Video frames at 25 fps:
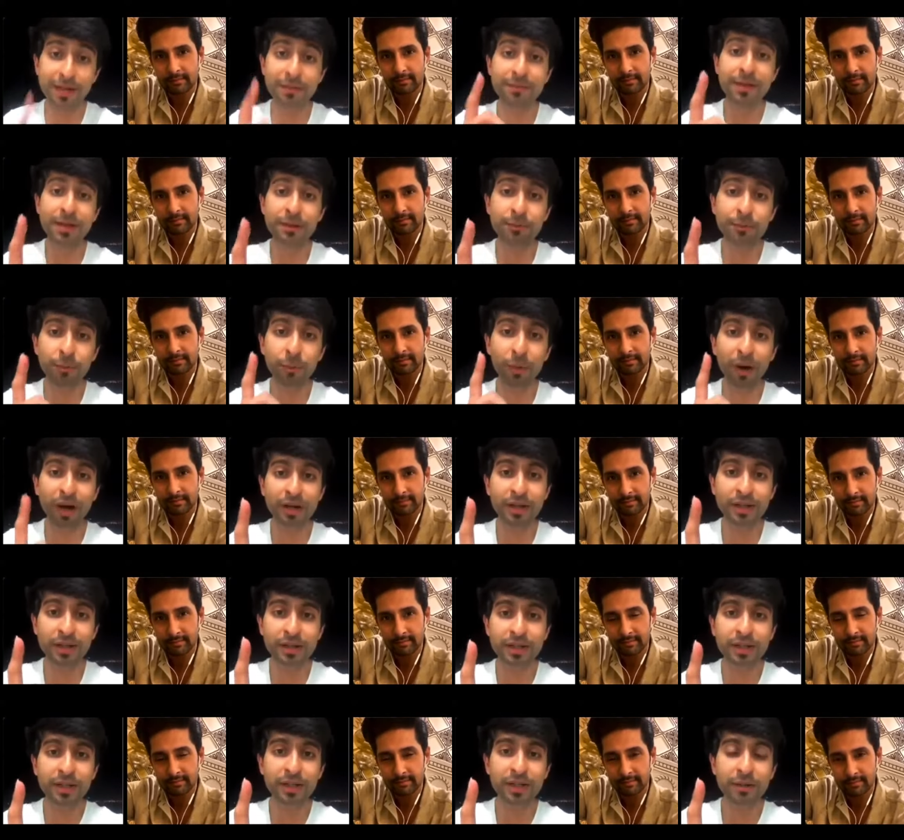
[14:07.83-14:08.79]
Speaker 1: But tell me
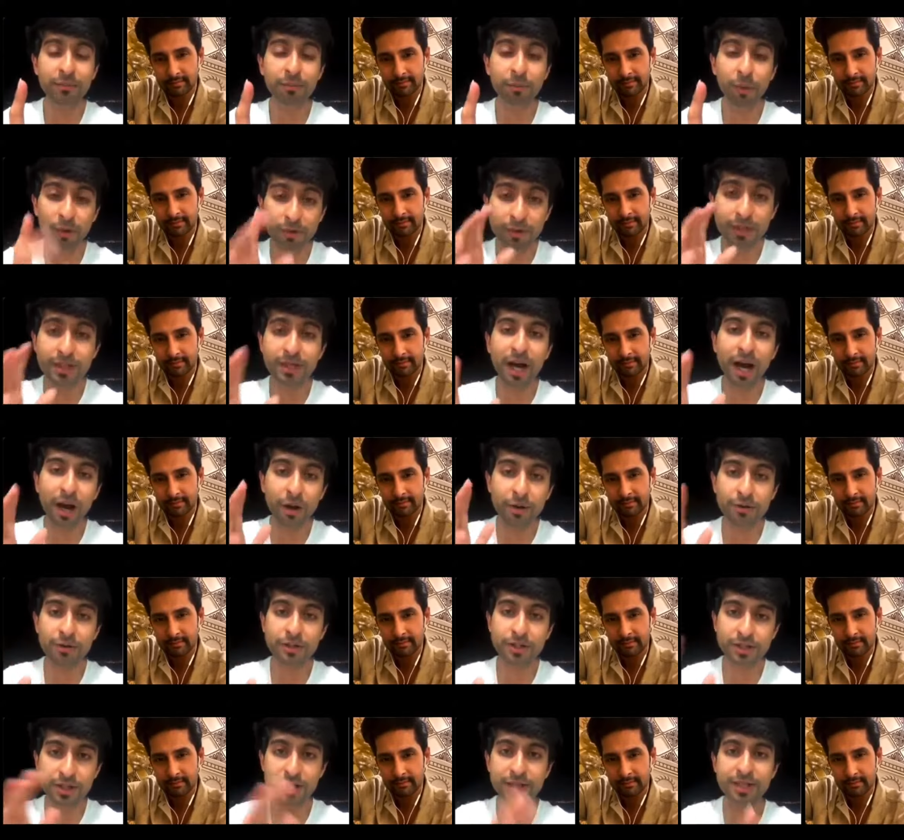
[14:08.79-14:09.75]
one more
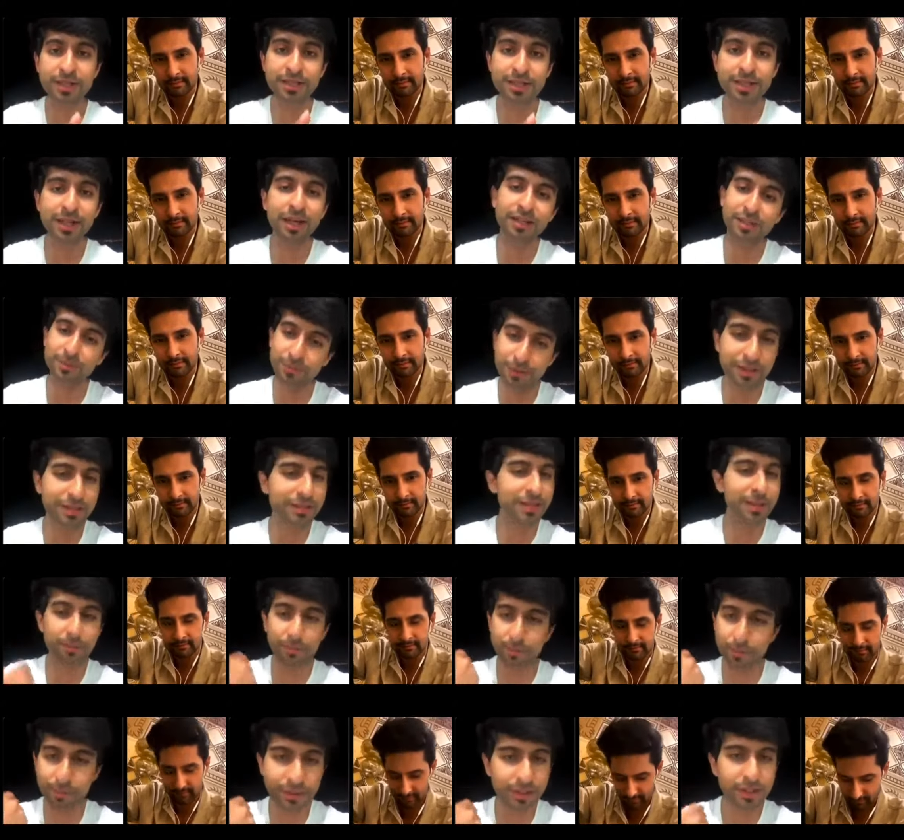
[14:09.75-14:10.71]
than how your journey
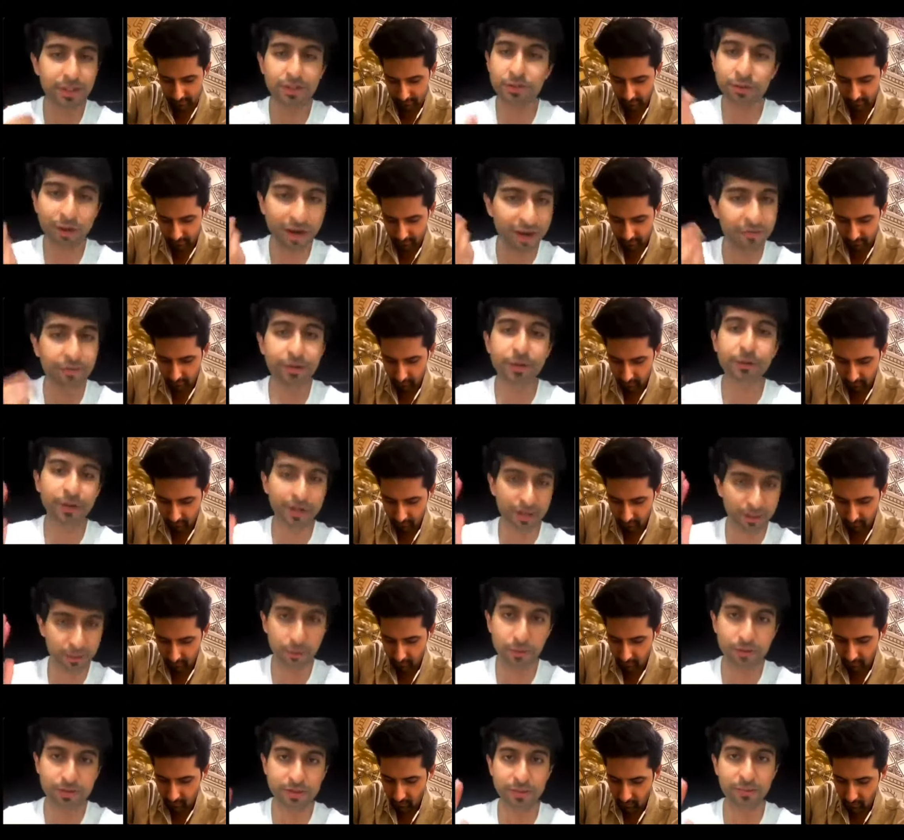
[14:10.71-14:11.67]
started, because I'm pretty sure
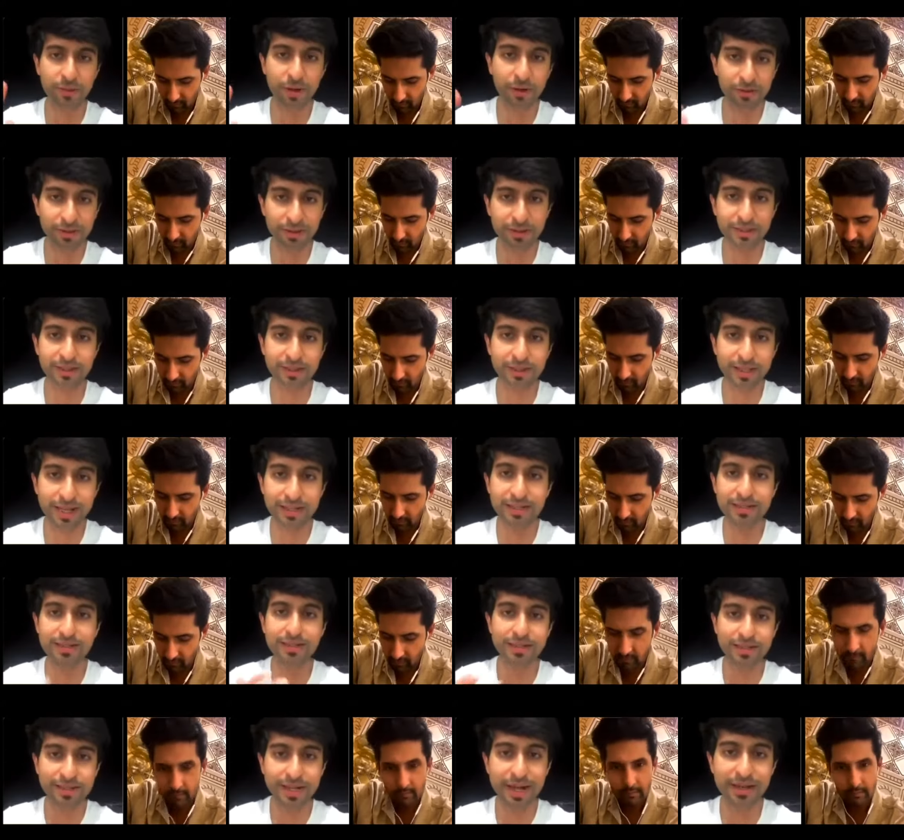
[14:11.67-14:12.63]
everyone knows about it,
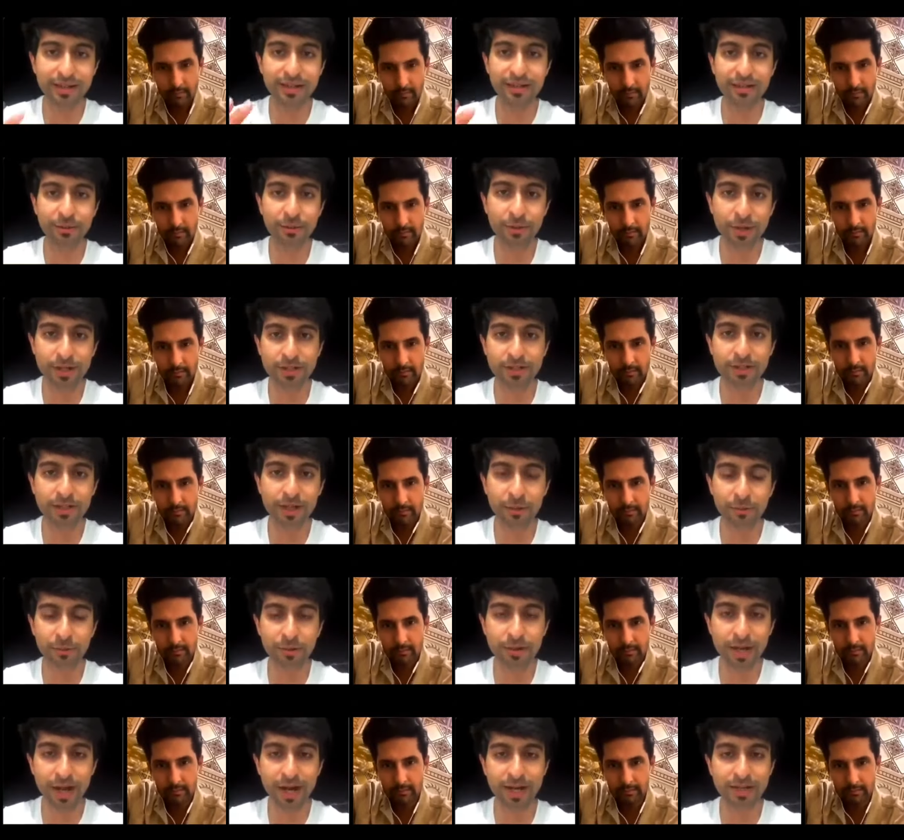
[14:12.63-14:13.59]
and that's the standard
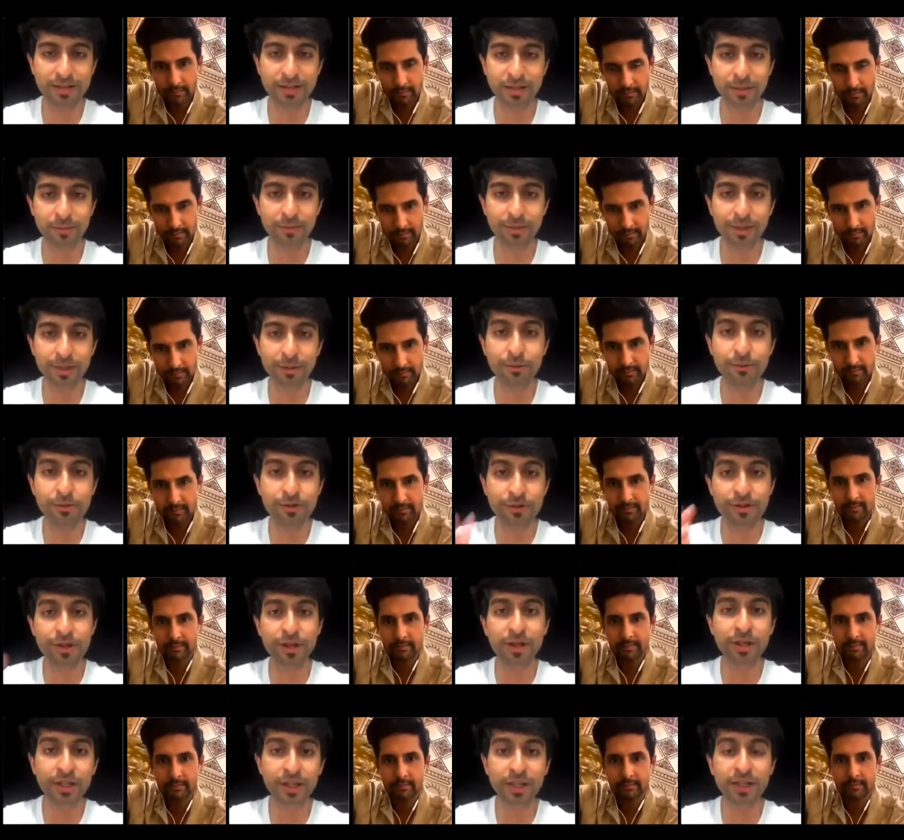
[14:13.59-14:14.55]
question I would ask
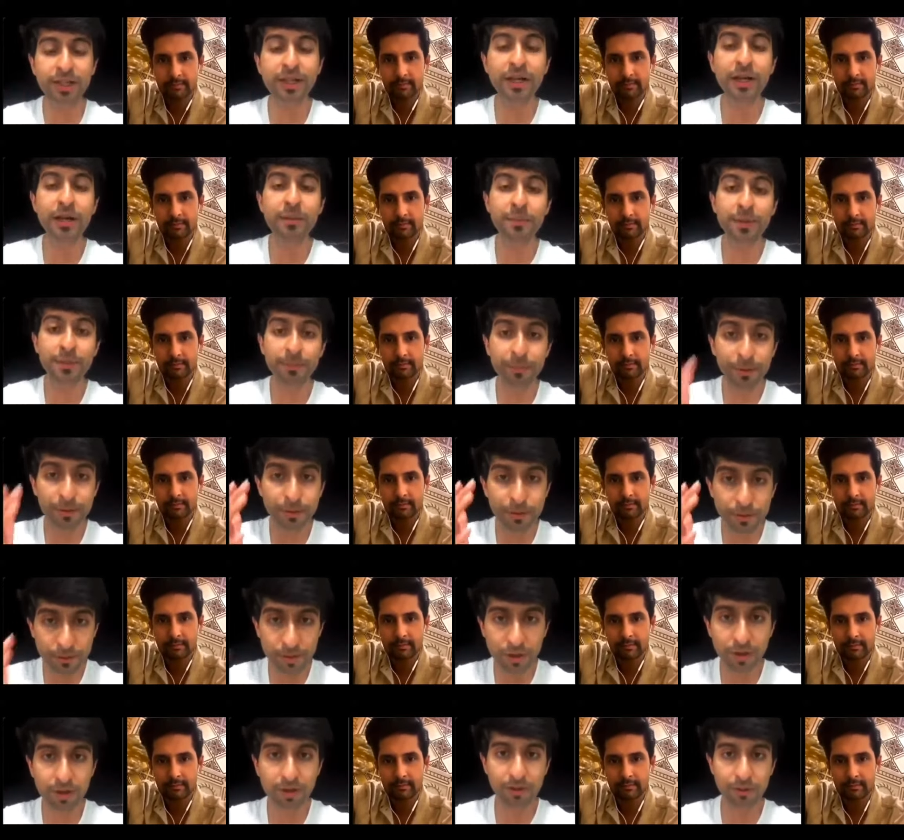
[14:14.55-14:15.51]
somebody whose journey
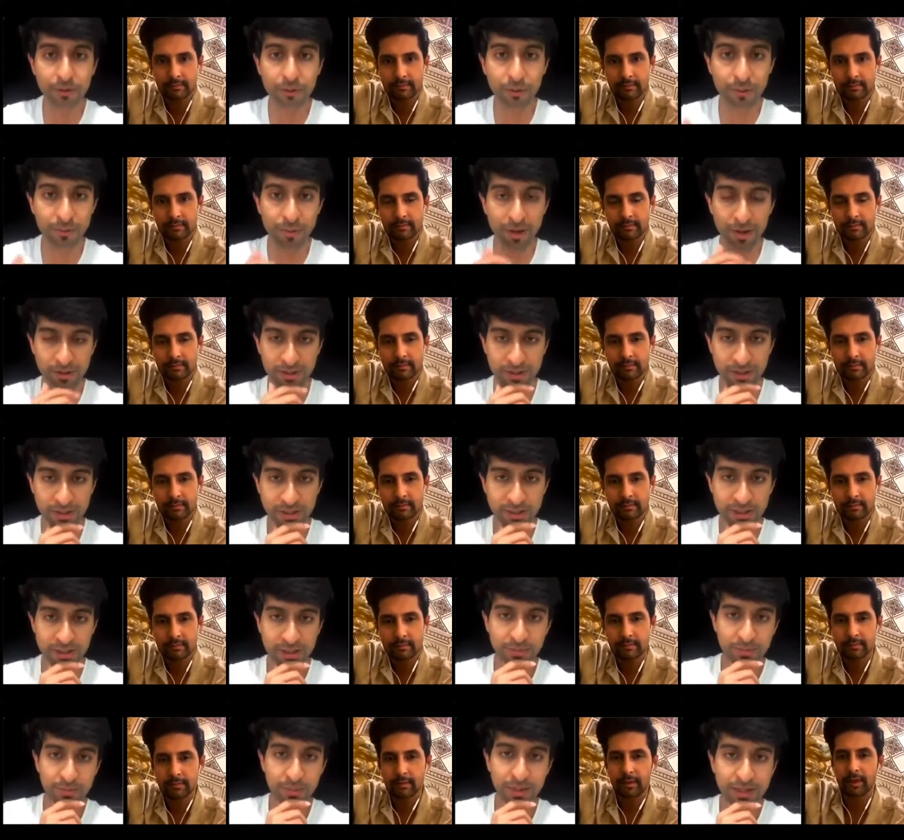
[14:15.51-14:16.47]
people do not know about.